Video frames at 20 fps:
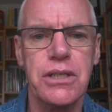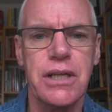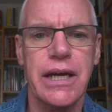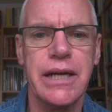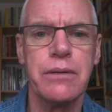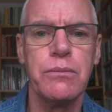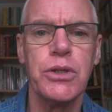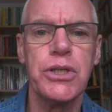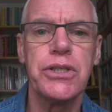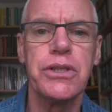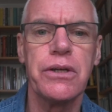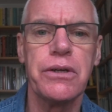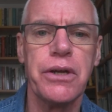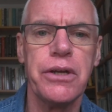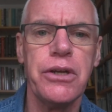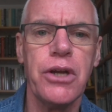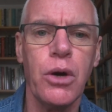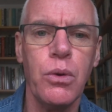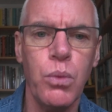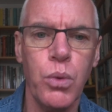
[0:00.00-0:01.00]
language there are
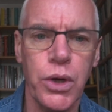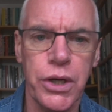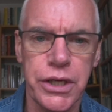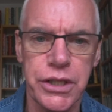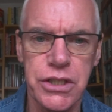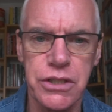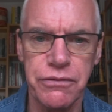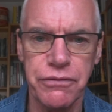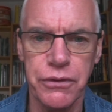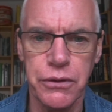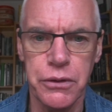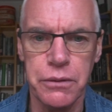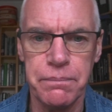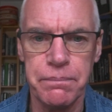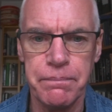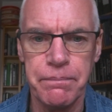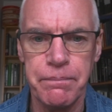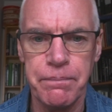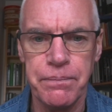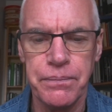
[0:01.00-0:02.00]
no words for.
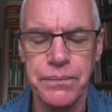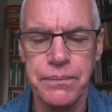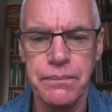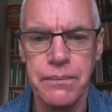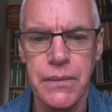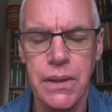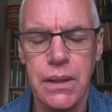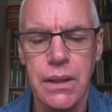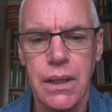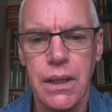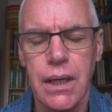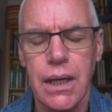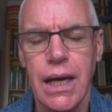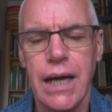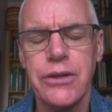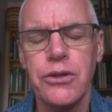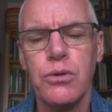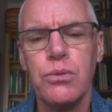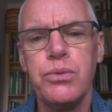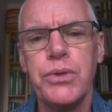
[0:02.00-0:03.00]

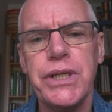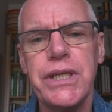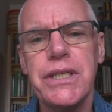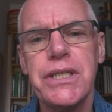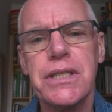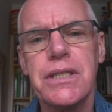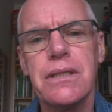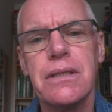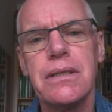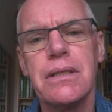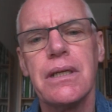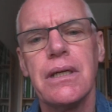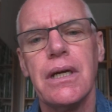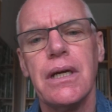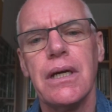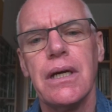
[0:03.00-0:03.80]
And the